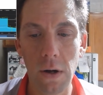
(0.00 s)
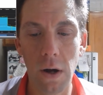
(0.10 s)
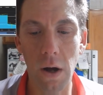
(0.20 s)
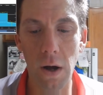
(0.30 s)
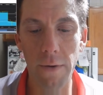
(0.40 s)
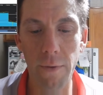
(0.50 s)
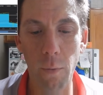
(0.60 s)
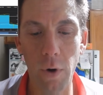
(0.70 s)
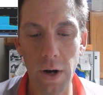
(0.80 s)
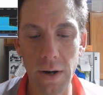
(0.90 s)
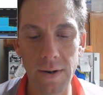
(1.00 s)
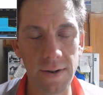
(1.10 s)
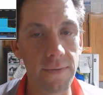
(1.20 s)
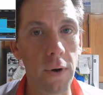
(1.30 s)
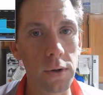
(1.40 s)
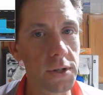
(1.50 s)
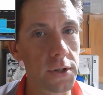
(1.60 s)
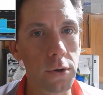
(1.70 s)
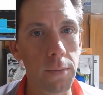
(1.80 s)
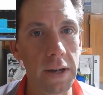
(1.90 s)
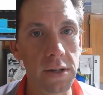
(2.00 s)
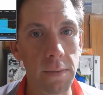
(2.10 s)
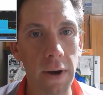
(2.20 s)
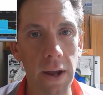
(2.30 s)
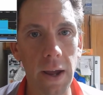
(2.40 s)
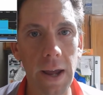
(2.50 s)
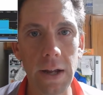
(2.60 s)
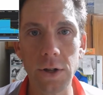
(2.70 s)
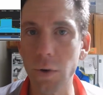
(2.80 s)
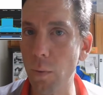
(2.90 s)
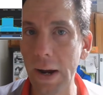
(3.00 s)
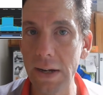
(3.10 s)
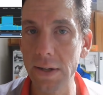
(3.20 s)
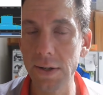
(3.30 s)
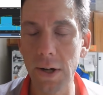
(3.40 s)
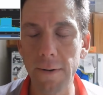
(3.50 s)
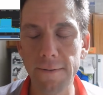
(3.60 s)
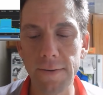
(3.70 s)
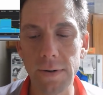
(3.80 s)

uh, from what it defaulted to based on my age and weight and stuff.